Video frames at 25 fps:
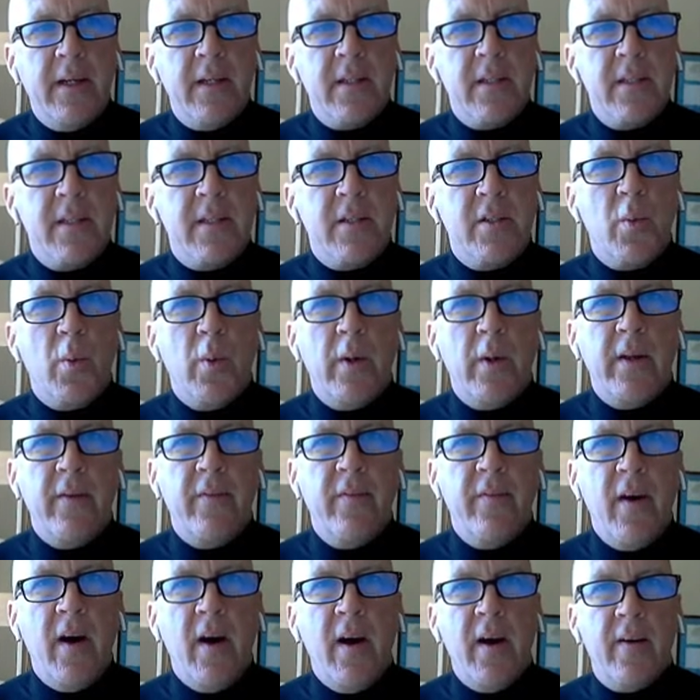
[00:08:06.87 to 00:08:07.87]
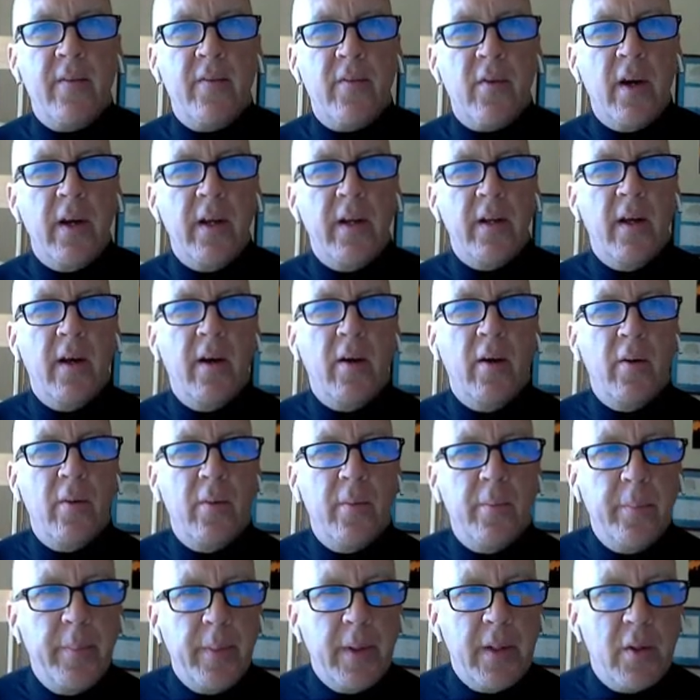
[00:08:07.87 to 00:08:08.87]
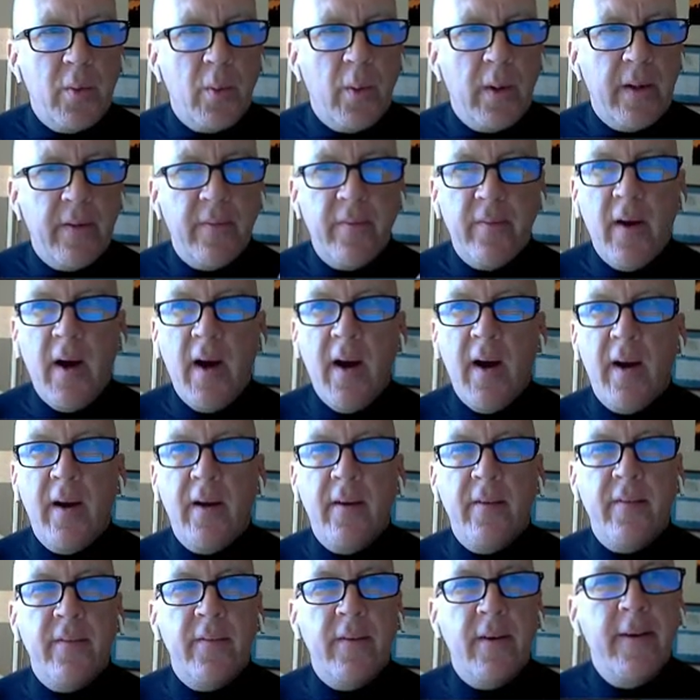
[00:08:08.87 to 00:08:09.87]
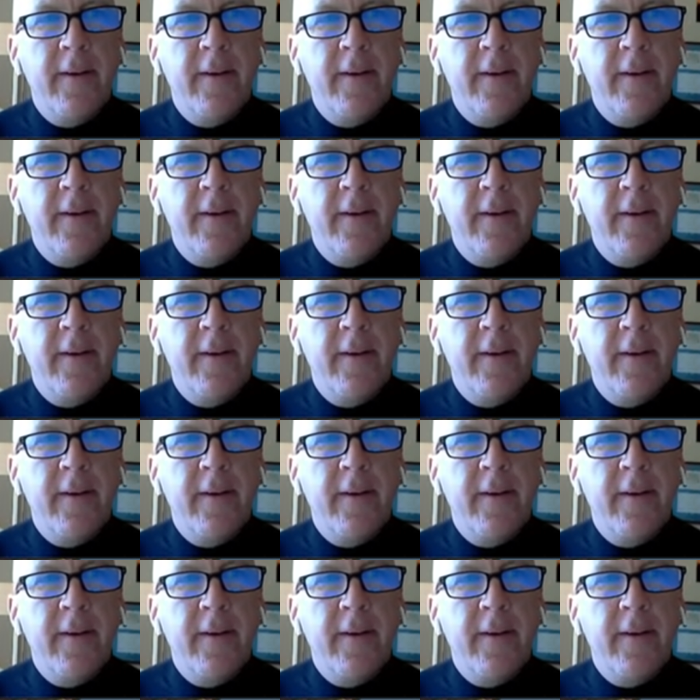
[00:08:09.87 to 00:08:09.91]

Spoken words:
because the 25 right now, B25